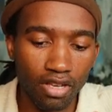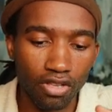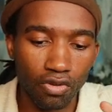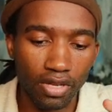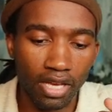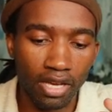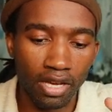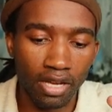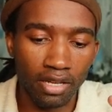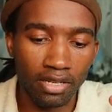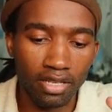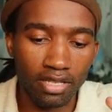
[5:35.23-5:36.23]
you
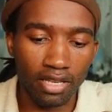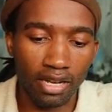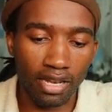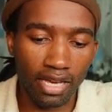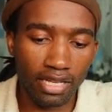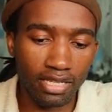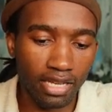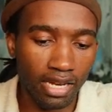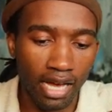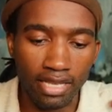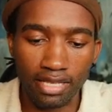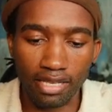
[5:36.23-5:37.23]
can select
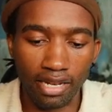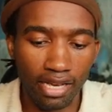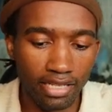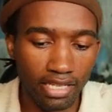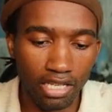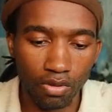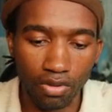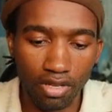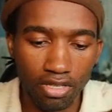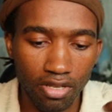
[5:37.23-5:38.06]
and unselect keywords.